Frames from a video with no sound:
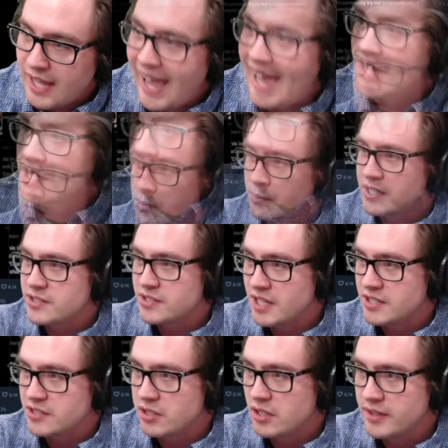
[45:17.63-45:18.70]
as we
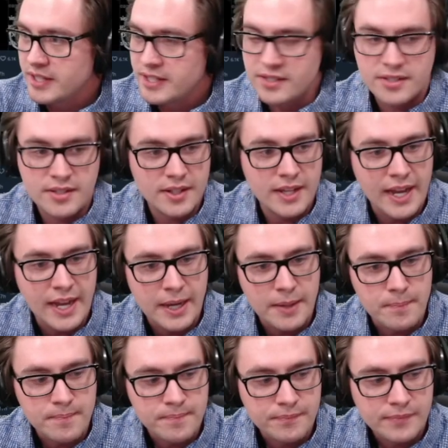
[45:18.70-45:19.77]
discussed all this,
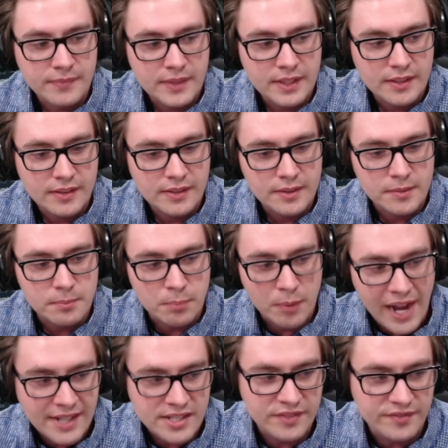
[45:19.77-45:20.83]

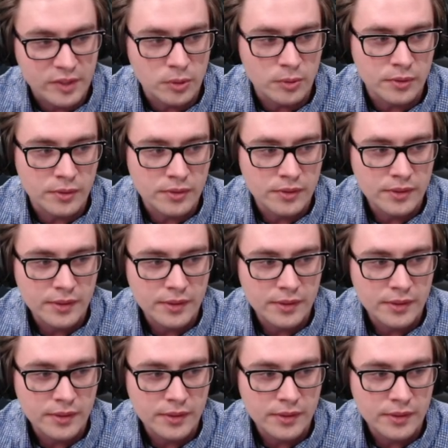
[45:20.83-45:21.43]
Braxophone